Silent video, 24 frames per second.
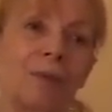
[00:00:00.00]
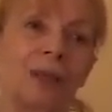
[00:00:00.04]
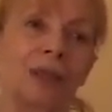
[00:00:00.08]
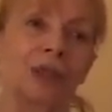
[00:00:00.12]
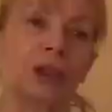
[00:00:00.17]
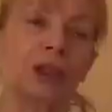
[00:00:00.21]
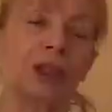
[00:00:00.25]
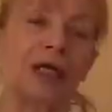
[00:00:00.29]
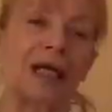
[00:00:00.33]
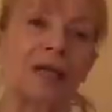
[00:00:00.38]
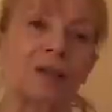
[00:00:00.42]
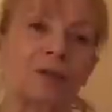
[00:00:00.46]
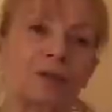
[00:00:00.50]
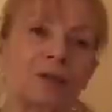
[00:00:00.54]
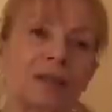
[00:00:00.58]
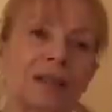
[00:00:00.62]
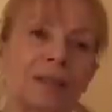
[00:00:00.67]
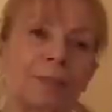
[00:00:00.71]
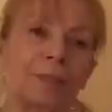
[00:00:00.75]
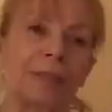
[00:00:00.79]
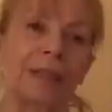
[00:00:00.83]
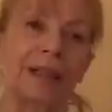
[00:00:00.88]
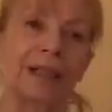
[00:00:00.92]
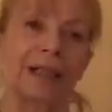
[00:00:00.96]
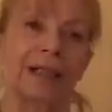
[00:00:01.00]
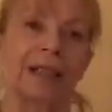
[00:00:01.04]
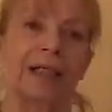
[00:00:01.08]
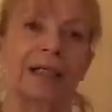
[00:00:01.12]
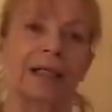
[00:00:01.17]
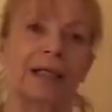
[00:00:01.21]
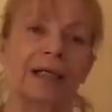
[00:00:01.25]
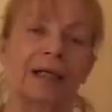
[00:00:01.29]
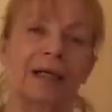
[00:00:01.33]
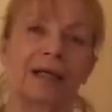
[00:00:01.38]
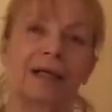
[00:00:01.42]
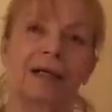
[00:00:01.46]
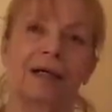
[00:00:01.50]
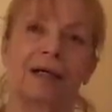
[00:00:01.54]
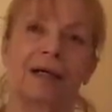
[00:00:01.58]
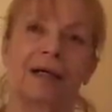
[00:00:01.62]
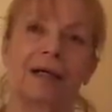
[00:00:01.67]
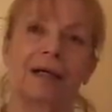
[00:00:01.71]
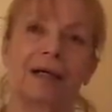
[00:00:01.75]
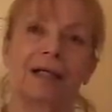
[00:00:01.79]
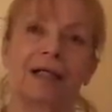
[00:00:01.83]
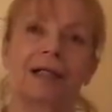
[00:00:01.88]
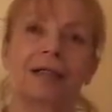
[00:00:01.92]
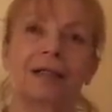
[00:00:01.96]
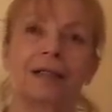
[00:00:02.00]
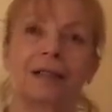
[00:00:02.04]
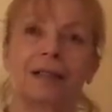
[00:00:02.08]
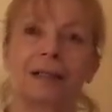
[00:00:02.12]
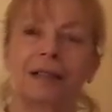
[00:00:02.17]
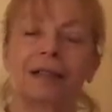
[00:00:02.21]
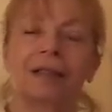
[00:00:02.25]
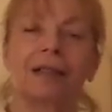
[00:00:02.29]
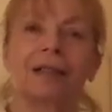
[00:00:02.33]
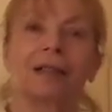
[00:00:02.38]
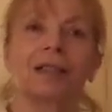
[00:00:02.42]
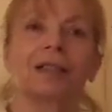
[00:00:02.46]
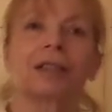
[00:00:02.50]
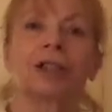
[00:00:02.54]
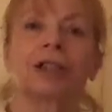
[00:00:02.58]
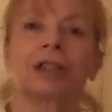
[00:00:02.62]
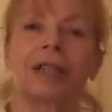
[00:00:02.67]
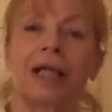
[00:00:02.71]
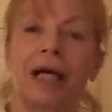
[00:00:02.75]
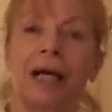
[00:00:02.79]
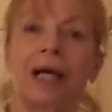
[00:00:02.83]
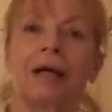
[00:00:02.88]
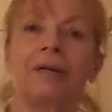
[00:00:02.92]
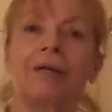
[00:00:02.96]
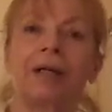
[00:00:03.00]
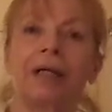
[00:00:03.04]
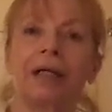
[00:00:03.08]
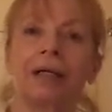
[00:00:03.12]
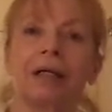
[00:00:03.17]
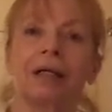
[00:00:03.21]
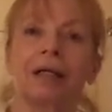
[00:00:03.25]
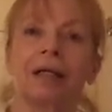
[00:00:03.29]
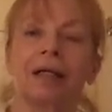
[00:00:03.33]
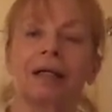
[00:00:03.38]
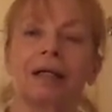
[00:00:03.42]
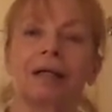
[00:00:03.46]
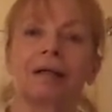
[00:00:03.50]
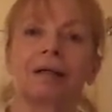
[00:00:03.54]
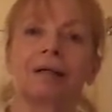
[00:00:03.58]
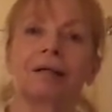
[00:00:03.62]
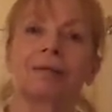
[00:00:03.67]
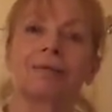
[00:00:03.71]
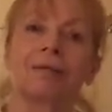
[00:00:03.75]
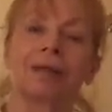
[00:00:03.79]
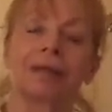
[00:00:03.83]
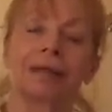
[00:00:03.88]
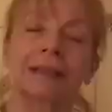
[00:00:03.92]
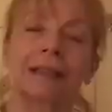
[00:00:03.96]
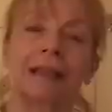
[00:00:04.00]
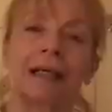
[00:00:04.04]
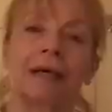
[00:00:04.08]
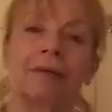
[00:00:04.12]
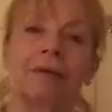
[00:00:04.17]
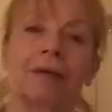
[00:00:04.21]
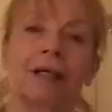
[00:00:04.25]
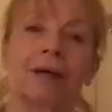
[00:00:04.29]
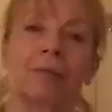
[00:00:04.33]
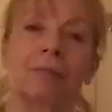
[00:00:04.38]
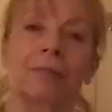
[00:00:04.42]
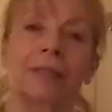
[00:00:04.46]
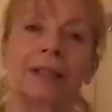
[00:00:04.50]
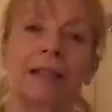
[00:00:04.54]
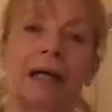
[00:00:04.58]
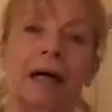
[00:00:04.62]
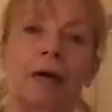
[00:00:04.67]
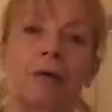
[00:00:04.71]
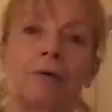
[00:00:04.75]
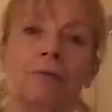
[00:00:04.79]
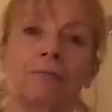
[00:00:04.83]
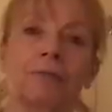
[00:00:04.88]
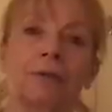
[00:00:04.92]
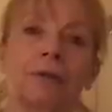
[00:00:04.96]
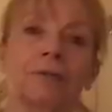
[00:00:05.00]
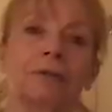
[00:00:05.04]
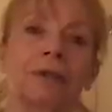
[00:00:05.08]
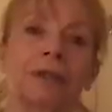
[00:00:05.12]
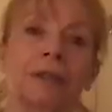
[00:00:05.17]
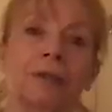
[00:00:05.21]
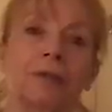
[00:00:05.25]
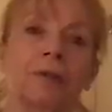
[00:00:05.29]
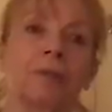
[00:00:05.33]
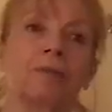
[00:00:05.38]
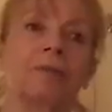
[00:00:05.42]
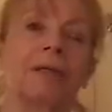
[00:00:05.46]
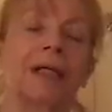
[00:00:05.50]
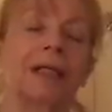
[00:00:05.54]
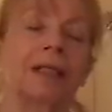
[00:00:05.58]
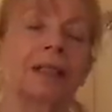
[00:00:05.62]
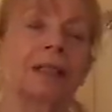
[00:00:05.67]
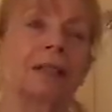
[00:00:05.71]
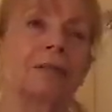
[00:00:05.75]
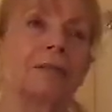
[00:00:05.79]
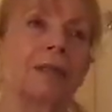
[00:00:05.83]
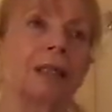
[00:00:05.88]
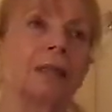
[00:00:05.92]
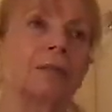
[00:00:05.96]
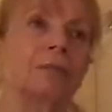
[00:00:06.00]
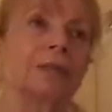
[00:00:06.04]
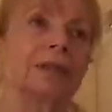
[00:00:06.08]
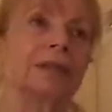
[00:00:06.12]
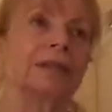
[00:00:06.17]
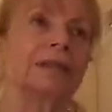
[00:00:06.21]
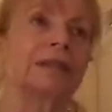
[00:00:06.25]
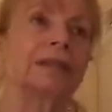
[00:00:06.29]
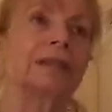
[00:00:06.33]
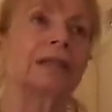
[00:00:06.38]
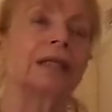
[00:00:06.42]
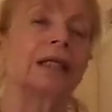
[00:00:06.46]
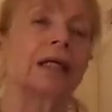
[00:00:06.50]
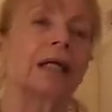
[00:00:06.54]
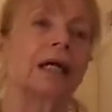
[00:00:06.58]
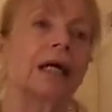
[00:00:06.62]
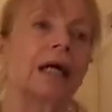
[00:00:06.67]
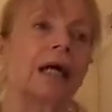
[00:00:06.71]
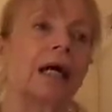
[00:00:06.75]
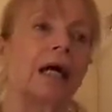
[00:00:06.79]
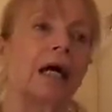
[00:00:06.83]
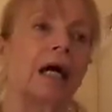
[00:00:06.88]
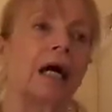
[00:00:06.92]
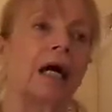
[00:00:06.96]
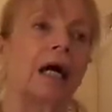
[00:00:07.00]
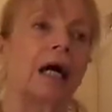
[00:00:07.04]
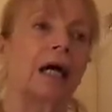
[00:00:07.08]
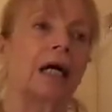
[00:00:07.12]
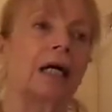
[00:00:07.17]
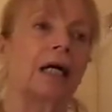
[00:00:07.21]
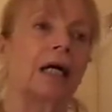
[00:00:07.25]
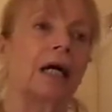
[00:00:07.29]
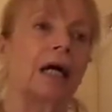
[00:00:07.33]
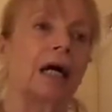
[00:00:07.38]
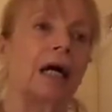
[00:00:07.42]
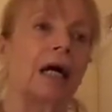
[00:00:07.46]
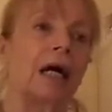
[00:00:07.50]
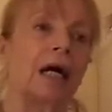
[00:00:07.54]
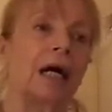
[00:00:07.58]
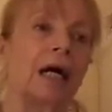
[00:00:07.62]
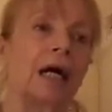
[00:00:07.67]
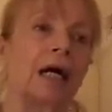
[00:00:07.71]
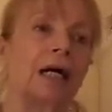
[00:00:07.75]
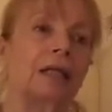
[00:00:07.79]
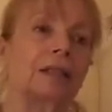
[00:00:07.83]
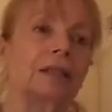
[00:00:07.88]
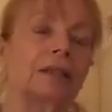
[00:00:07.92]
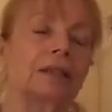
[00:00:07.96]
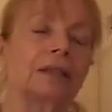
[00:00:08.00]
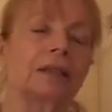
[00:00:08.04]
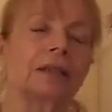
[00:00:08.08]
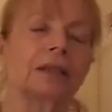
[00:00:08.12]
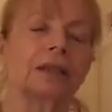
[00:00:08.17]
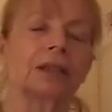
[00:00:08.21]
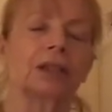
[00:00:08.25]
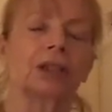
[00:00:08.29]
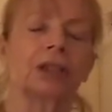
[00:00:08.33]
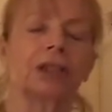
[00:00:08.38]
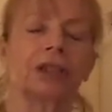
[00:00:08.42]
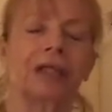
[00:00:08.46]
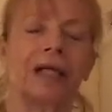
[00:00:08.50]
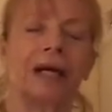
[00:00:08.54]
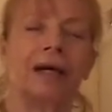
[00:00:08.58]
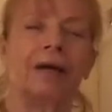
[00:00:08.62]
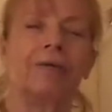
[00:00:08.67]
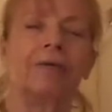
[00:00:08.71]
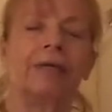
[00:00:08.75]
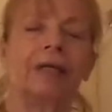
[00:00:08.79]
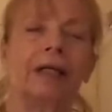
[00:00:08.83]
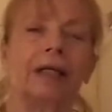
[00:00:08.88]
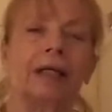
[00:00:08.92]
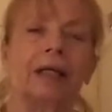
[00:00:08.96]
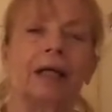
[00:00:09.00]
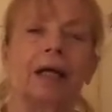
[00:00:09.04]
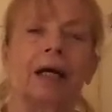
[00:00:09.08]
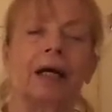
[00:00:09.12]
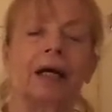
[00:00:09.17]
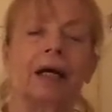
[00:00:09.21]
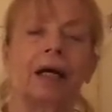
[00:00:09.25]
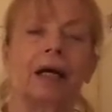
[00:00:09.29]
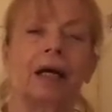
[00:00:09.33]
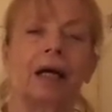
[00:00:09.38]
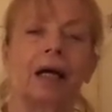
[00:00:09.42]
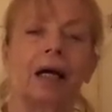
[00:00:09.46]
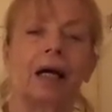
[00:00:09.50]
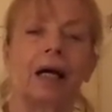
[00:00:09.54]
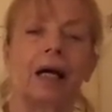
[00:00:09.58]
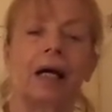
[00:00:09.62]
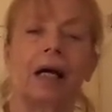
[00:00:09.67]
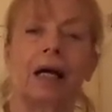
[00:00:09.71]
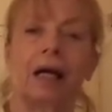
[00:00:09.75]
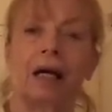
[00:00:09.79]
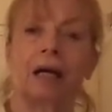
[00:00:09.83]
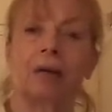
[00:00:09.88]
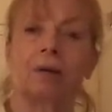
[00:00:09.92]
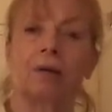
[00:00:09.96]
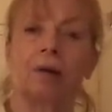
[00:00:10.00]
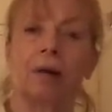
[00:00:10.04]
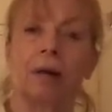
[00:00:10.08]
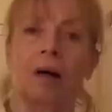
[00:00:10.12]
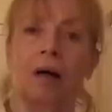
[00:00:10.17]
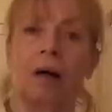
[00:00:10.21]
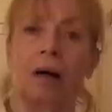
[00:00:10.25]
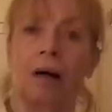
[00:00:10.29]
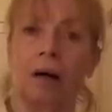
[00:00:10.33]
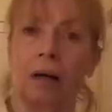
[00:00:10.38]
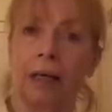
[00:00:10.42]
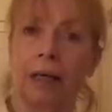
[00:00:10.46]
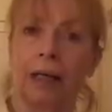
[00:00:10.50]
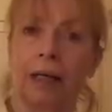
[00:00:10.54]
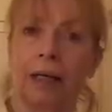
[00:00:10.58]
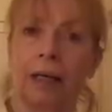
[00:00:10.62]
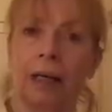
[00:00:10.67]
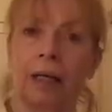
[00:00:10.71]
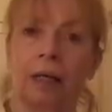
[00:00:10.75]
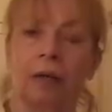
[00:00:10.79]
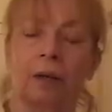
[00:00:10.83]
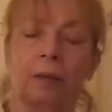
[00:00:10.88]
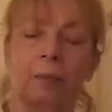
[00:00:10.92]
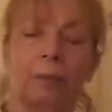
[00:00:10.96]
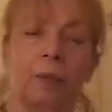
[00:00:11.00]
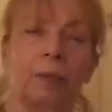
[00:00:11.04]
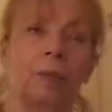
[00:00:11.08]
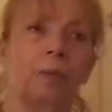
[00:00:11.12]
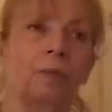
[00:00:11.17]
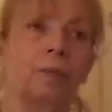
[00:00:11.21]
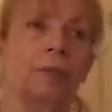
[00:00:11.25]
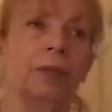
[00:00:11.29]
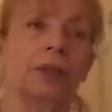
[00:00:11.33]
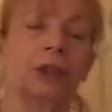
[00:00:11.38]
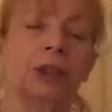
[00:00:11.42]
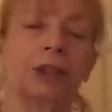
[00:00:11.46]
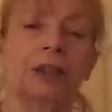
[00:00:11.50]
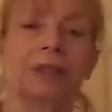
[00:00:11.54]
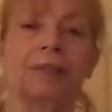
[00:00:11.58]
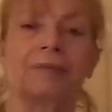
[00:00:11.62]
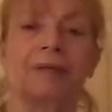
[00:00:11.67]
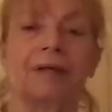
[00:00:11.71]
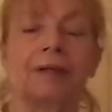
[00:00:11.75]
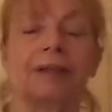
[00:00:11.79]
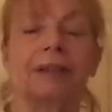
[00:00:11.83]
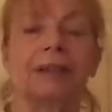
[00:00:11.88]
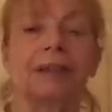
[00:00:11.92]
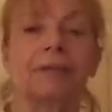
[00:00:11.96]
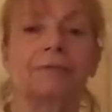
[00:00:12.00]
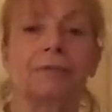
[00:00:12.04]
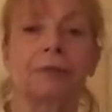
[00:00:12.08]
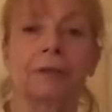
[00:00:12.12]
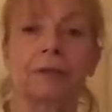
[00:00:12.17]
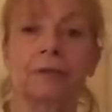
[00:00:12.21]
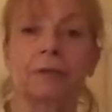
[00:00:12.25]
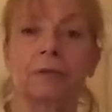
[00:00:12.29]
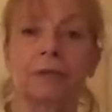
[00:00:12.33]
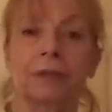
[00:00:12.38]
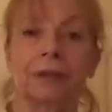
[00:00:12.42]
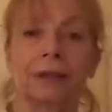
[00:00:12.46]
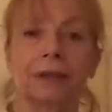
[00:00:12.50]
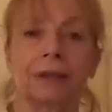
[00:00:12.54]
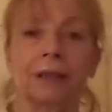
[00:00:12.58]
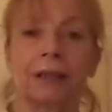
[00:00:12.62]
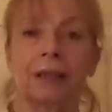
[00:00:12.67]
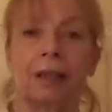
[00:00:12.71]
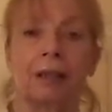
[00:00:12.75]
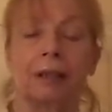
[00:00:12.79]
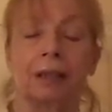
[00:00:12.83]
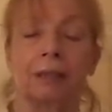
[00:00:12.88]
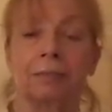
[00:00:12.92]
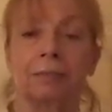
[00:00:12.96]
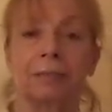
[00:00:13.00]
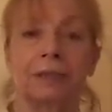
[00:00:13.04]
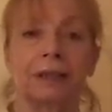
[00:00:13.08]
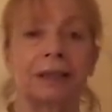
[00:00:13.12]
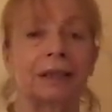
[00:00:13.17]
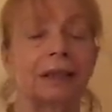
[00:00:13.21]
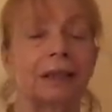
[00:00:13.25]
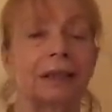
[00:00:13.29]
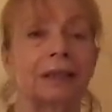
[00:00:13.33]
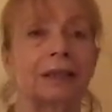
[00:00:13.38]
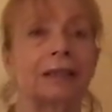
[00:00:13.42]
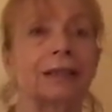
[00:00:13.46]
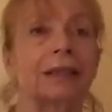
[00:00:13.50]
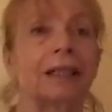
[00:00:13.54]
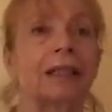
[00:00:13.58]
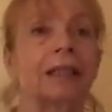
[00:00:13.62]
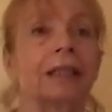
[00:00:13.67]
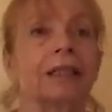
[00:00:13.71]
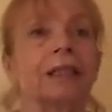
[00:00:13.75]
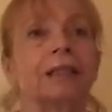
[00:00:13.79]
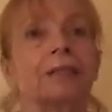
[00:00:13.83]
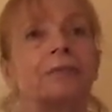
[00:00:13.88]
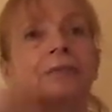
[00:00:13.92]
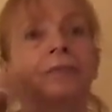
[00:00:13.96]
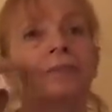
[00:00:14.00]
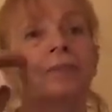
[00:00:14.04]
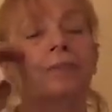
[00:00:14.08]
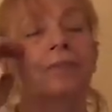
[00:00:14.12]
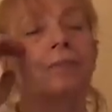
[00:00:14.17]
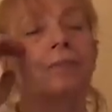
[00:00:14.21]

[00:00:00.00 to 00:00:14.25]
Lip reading: my channel to be sharing what's going on with Alf, who's doing well at the moment, and sharing how I cope, which is very difficult at times, can tell you.